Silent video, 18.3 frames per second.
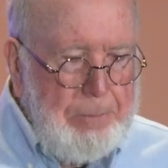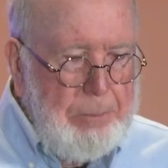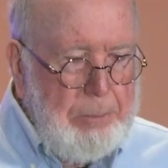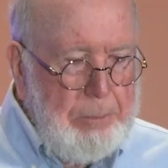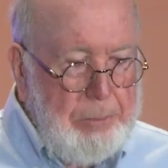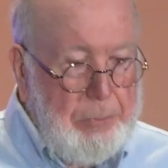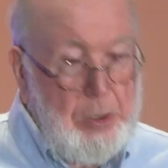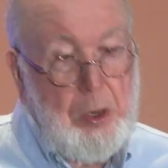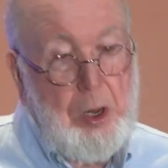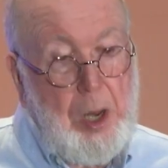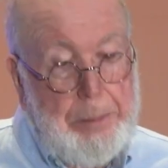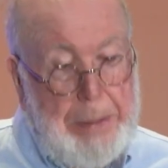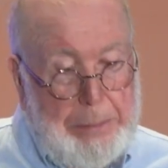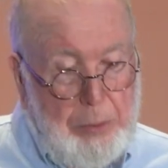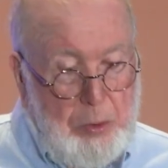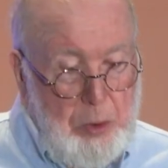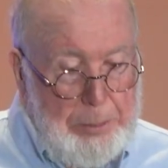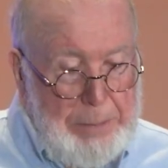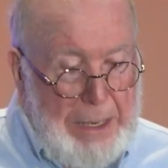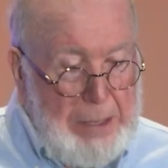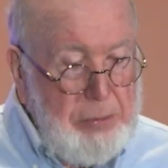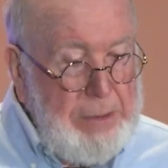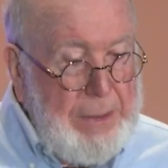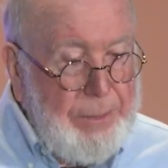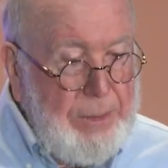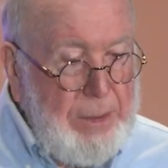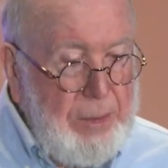there are people who are
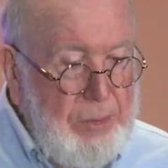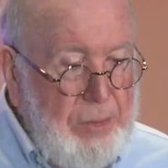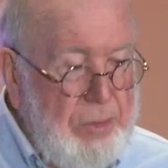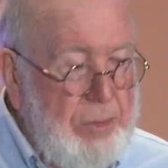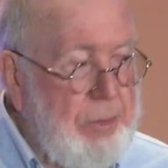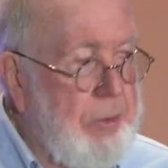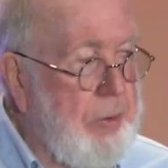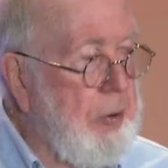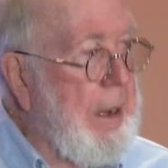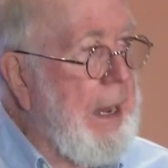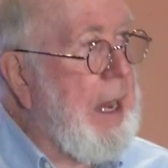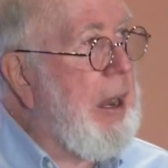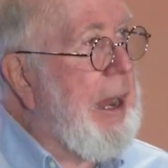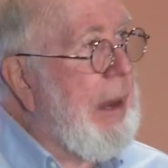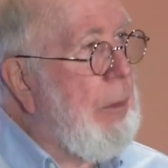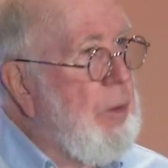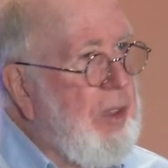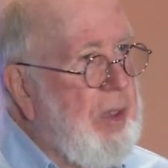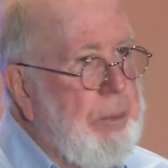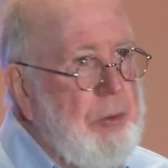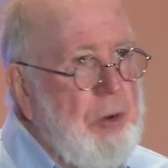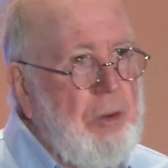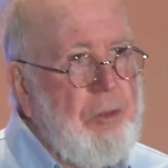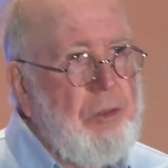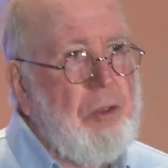better at this. There are AI whisperers